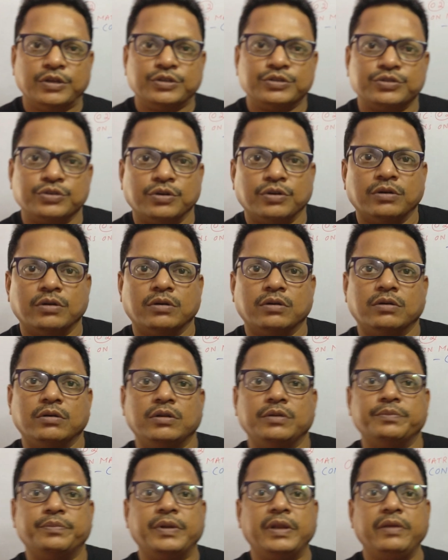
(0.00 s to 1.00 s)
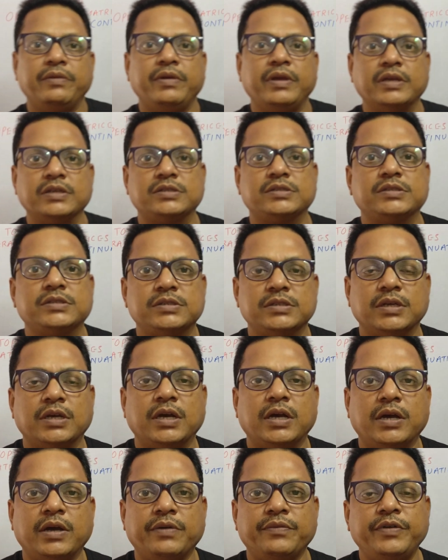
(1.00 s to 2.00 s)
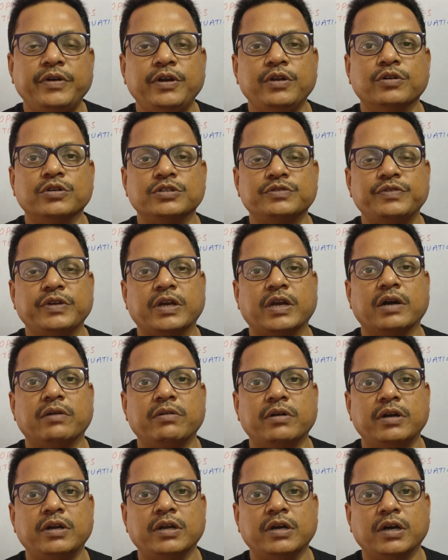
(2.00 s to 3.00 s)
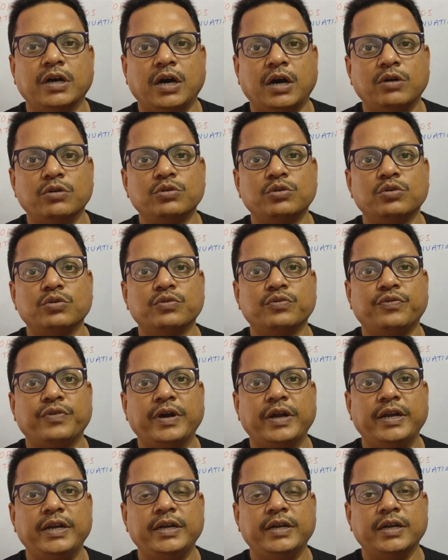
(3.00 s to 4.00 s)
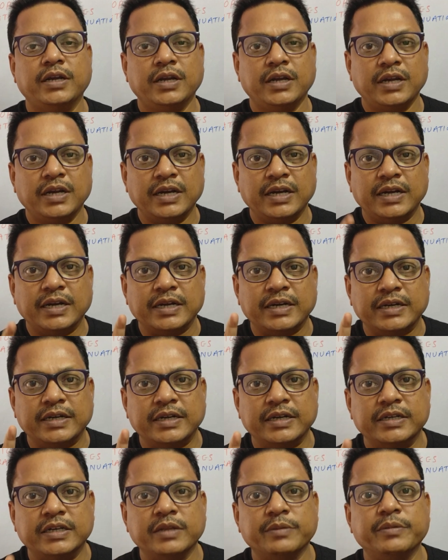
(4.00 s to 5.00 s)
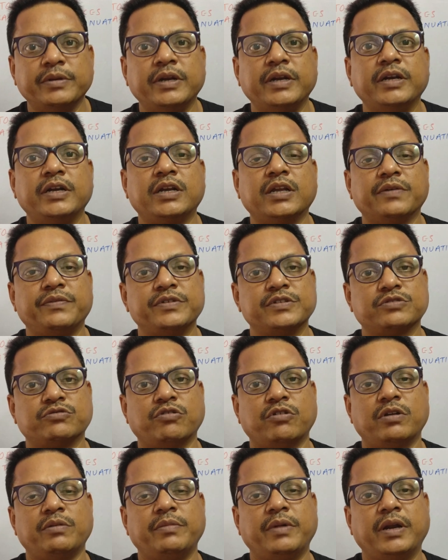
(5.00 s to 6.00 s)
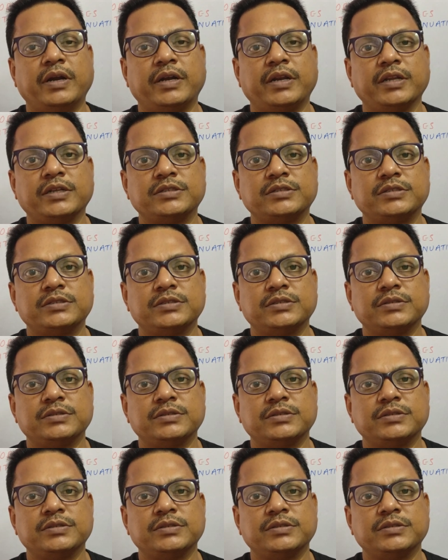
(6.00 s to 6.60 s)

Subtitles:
So, in previous videos, we covered how to find determinant of a square matrix,